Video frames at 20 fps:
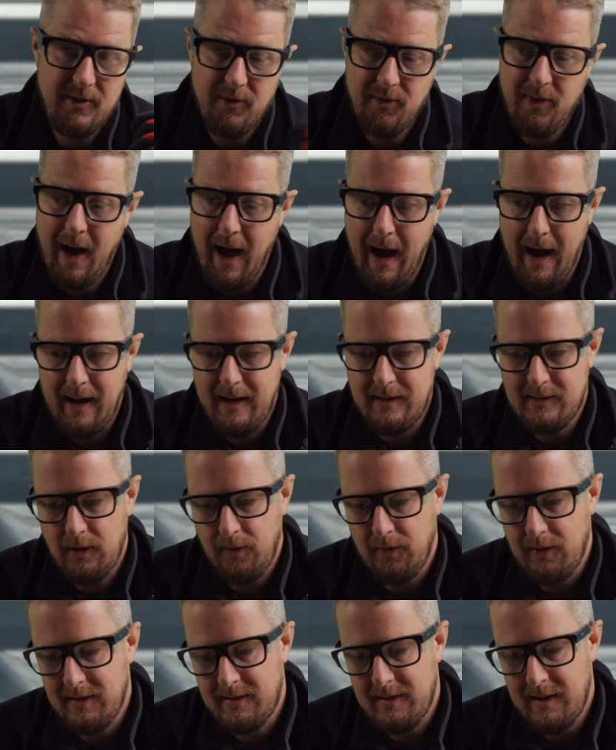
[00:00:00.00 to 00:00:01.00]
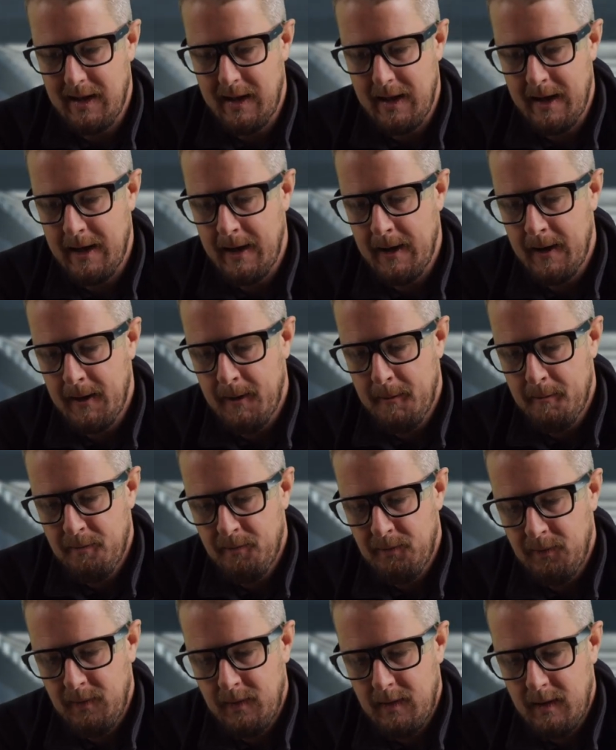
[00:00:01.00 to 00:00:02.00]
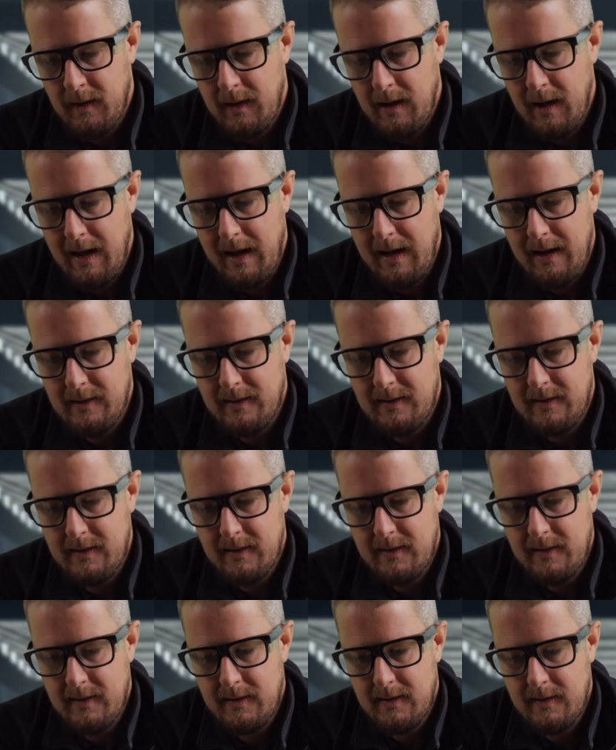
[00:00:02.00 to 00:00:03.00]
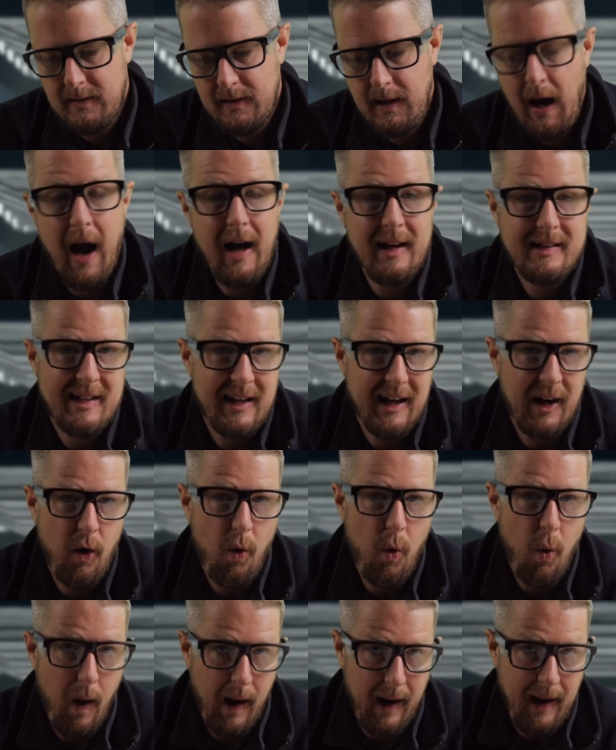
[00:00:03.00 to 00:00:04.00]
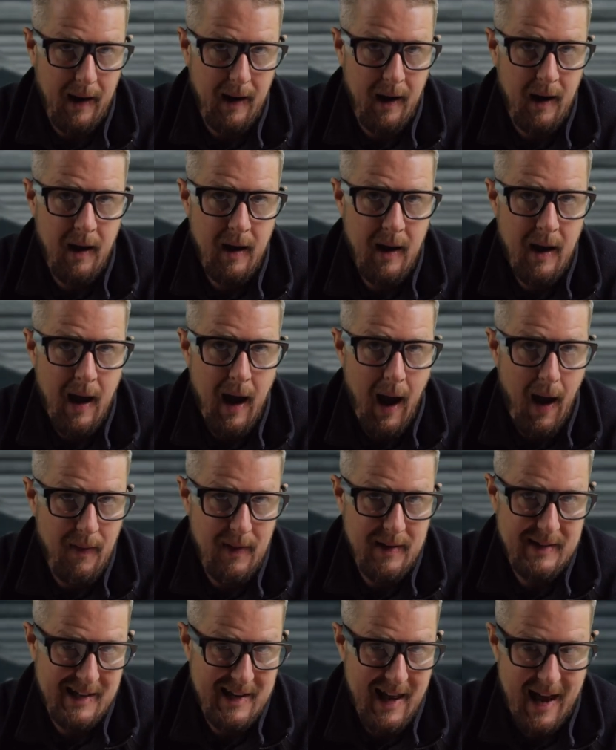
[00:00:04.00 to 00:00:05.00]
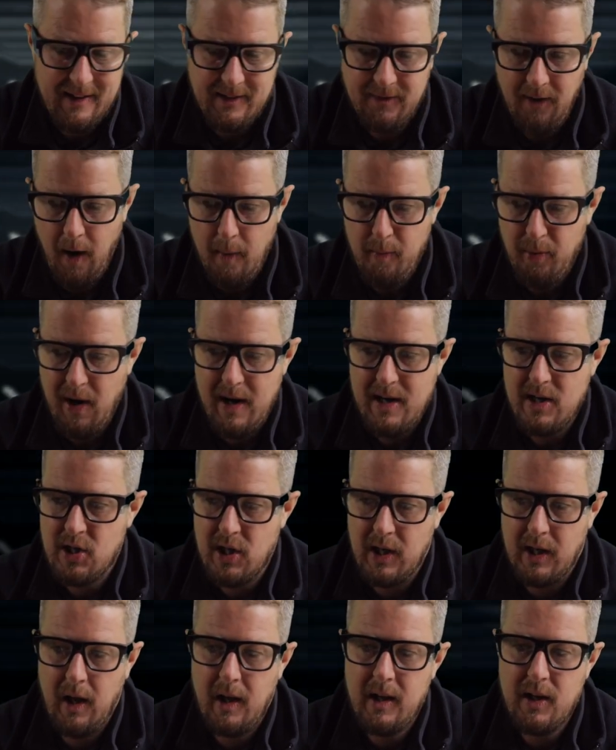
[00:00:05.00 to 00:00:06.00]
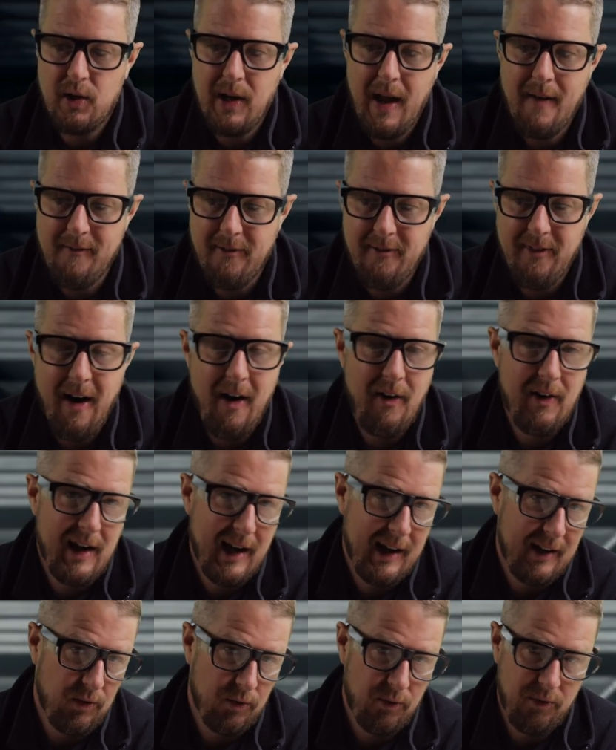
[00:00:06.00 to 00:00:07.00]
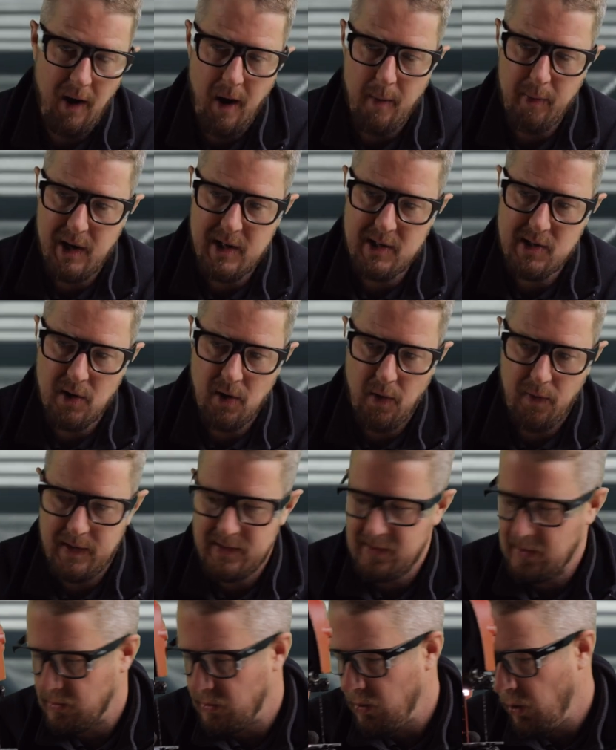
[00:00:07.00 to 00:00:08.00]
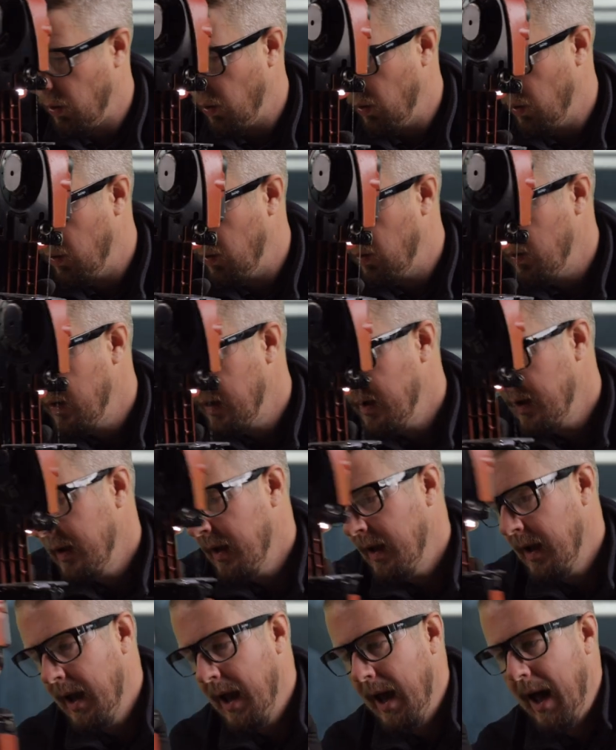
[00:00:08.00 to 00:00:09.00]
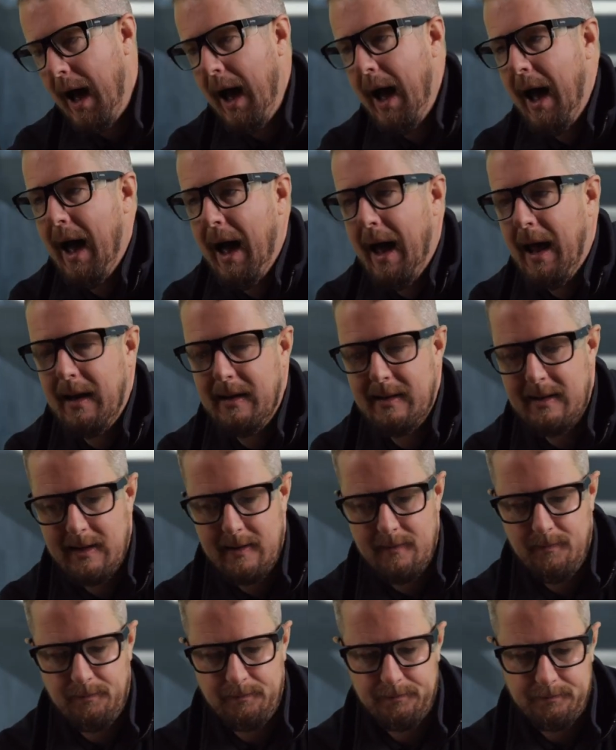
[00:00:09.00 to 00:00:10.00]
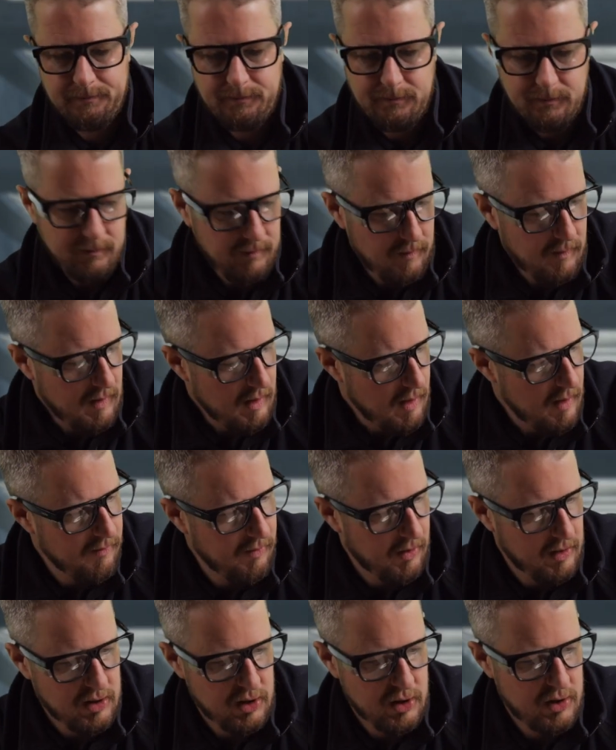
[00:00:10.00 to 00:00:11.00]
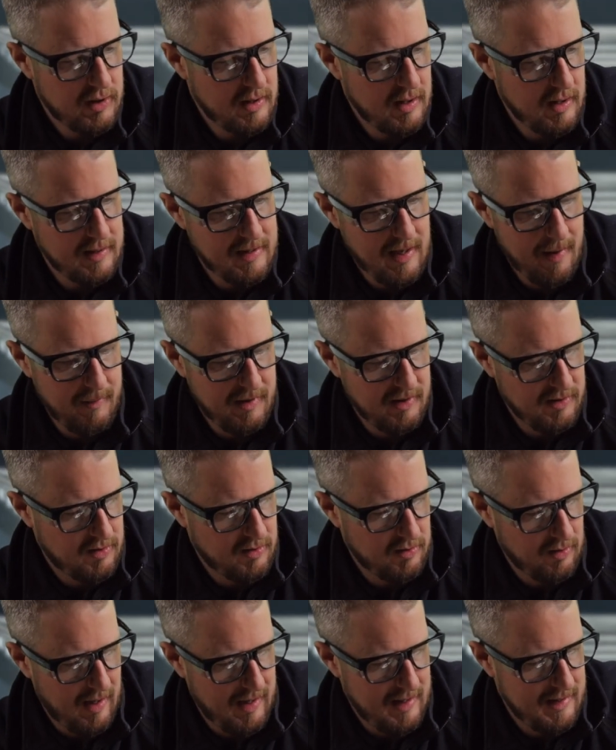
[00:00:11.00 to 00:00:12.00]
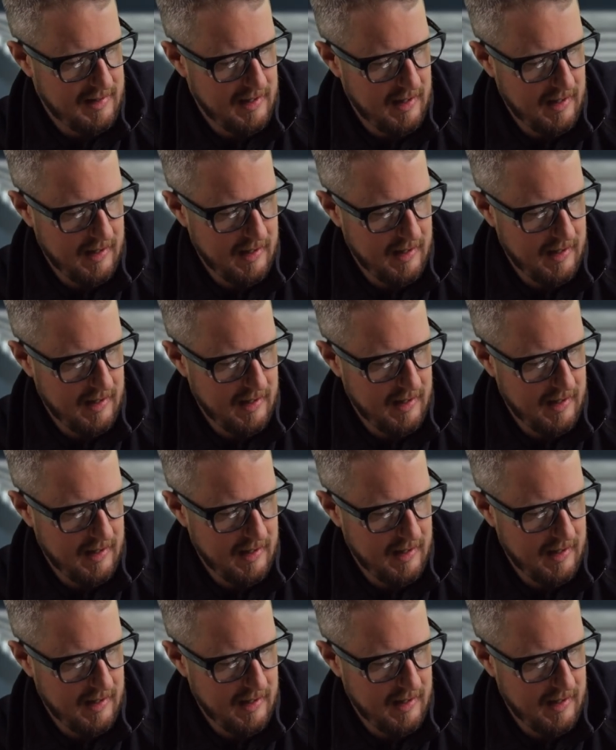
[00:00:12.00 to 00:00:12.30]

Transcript: of that is obviously it's cutting quicker and there's less vibration. Like you get very little vibration on this at all. And if I just demonstrate,